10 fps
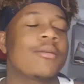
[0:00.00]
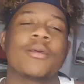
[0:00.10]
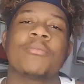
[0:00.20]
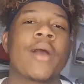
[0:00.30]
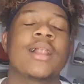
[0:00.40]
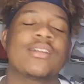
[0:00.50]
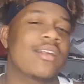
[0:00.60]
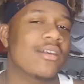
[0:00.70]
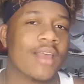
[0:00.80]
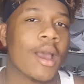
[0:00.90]
It probably
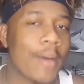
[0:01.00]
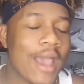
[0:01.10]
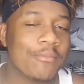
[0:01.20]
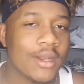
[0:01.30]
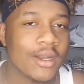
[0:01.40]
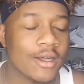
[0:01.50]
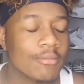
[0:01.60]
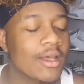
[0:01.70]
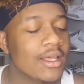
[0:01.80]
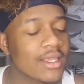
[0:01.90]
sounds like I'm hyping it up.
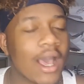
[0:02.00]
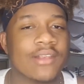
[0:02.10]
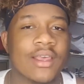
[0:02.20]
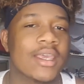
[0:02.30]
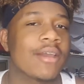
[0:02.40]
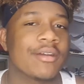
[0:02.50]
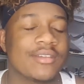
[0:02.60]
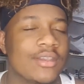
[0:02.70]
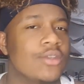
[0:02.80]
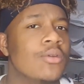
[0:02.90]
Guys, I
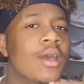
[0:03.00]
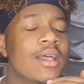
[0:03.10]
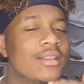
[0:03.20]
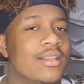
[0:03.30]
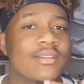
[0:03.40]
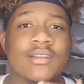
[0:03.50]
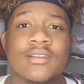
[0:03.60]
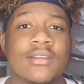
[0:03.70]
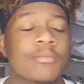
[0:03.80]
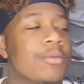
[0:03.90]
guarantee you, this
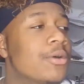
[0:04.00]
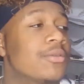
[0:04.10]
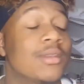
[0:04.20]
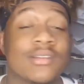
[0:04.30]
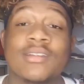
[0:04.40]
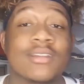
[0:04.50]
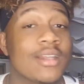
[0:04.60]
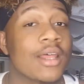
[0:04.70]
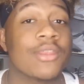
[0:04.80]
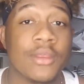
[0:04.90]
is
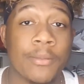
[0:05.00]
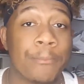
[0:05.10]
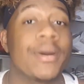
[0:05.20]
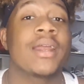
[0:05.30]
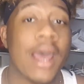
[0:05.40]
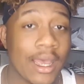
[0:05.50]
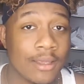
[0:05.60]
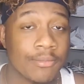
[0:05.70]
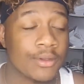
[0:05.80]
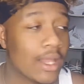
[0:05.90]
nothing but
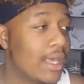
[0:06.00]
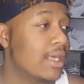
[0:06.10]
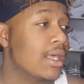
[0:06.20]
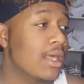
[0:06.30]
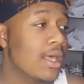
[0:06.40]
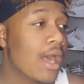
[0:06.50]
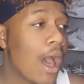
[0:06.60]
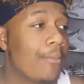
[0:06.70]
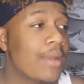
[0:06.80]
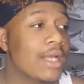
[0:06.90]
hype. Like,
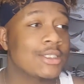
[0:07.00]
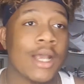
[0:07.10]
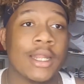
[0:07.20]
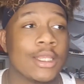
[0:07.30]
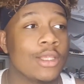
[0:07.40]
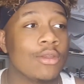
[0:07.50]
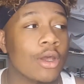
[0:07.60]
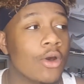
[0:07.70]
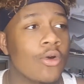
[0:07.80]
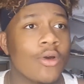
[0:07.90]
I'm not trying to, you
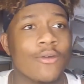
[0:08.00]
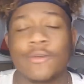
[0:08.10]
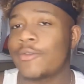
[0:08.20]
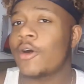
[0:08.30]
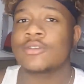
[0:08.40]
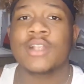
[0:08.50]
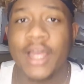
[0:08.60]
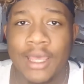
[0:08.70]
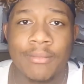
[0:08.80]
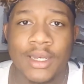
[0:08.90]
know, false
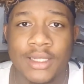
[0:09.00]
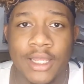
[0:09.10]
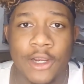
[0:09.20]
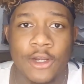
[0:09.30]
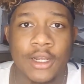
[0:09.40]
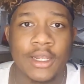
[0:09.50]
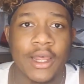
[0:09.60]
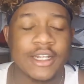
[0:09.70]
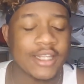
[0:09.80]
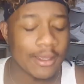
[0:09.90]
claim anything or nothing
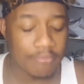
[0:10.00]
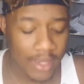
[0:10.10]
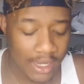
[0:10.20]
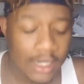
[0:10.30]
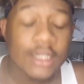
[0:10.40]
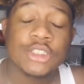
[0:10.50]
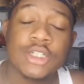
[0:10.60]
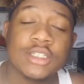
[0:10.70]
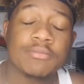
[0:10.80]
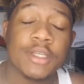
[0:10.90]
like that, man.
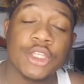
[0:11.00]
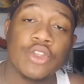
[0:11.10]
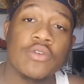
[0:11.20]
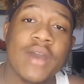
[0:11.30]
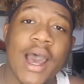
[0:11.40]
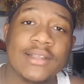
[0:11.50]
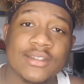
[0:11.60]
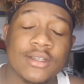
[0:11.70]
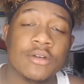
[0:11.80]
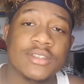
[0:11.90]
Trust me, you guys
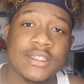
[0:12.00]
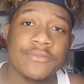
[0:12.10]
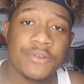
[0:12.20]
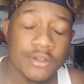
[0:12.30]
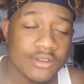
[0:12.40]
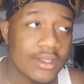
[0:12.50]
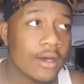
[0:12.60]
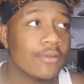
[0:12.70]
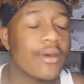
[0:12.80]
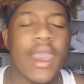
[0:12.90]
can go see for
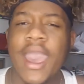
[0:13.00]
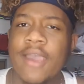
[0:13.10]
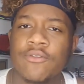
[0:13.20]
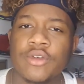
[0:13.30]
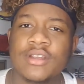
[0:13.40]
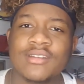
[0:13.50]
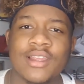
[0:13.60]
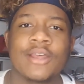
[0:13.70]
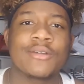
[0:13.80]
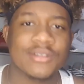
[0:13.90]
yourself. Every
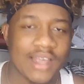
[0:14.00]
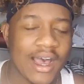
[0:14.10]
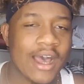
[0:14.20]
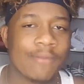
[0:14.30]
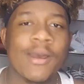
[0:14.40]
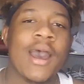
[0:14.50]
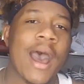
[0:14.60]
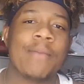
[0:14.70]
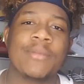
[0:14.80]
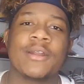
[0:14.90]
single time
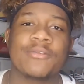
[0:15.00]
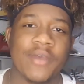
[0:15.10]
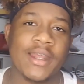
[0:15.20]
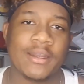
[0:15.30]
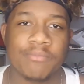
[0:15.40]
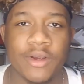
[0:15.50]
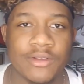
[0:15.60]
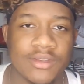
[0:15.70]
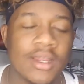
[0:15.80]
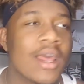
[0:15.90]
I meet a fan in
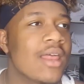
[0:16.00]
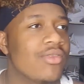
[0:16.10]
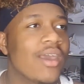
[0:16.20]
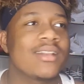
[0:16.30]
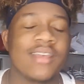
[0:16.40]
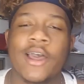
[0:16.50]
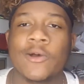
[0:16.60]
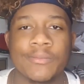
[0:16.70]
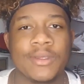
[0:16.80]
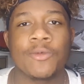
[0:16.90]
person, they
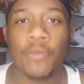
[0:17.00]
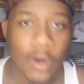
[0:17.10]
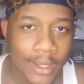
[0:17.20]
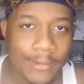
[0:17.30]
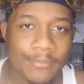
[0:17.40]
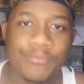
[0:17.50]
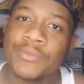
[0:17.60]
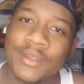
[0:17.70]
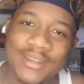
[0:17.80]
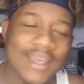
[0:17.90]
tell me what?
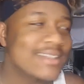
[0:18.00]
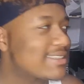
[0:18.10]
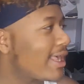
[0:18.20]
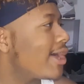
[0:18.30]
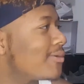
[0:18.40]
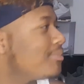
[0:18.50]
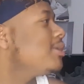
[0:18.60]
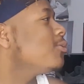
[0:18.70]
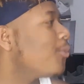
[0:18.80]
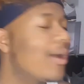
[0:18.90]

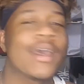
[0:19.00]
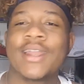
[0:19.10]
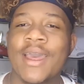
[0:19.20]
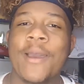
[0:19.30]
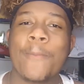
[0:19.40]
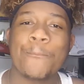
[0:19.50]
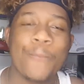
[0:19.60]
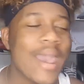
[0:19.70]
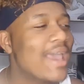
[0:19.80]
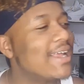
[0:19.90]

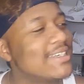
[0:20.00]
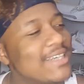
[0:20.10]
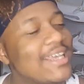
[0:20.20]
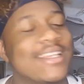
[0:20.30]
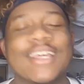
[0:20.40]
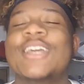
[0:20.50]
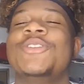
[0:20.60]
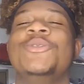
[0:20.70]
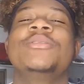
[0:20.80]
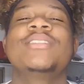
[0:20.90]
Man, Jalen,
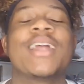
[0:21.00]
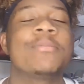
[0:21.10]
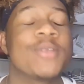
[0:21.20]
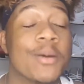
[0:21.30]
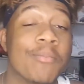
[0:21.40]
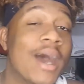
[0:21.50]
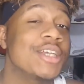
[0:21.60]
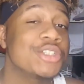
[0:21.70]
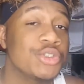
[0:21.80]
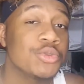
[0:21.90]
you stepped up my
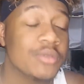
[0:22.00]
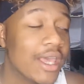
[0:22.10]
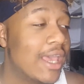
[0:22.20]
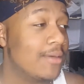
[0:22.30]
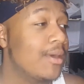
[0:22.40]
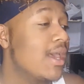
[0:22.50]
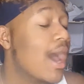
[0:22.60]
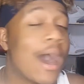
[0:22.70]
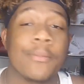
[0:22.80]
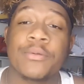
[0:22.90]
shoe game.
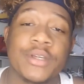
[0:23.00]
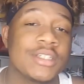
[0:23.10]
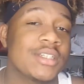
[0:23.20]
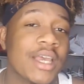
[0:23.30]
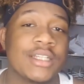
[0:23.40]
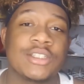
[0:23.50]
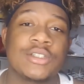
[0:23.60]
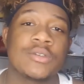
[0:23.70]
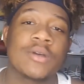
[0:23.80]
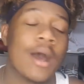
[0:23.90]
I appreciate
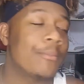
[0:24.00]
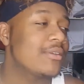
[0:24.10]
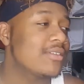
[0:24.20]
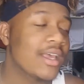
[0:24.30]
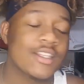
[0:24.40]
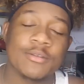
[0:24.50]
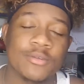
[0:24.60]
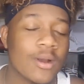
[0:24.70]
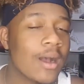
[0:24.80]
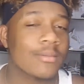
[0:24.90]
you. I'ma stay
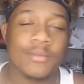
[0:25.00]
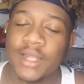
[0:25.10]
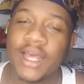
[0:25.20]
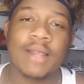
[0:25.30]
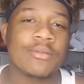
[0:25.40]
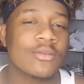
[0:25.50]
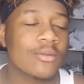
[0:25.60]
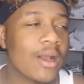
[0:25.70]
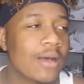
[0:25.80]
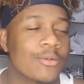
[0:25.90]
subscribed. I'm glad I'm
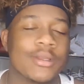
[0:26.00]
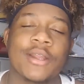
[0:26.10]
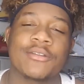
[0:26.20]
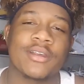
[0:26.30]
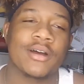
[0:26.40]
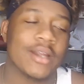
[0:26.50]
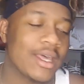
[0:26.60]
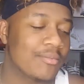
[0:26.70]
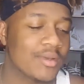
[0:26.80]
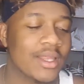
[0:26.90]
subscribed. Well, they don't say all
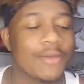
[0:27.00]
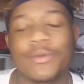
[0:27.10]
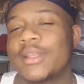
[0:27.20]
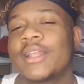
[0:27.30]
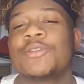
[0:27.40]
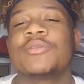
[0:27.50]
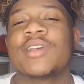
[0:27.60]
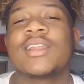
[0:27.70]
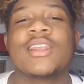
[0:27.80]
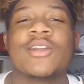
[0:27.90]
that, but they do
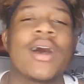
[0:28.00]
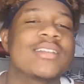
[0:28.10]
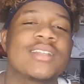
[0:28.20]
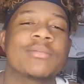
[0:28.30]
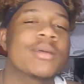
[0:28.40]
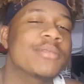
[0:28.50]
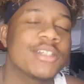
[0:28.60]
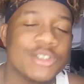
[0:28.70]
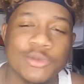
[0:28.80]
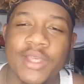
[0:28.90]
say, you know, I stepped up the
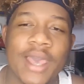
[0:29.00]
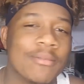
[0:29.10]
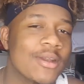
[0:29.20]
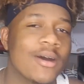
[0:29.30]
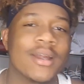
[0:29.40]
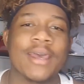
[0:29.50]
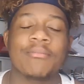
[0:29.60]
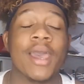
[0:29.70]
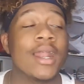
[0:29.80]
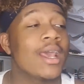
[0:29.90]
shoe game and all that,
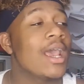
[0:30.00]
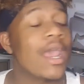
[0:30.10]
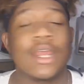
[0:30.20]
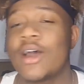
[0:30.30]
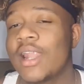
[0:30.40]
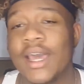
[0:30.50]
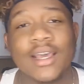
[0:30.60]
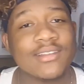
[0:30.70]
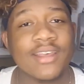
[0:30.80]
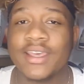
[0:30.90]
man. And all I
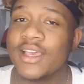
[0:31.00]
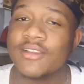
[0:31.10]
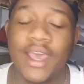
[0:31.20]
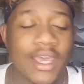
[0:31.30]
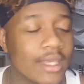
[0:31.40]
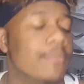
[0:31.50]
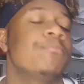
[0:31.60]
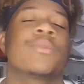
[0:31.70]
can say is, hey,